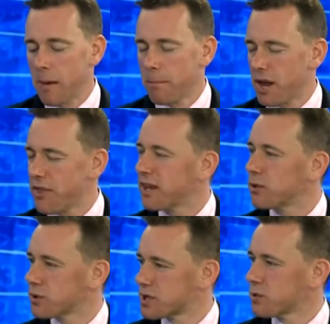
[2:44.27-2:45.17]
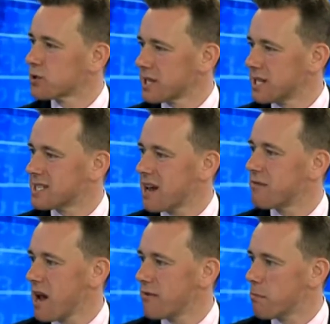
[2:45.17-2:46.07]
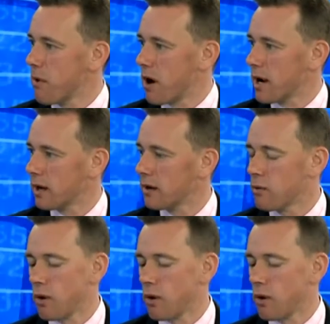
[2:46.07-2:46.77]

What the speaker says: but I think you will still see safe haven buying.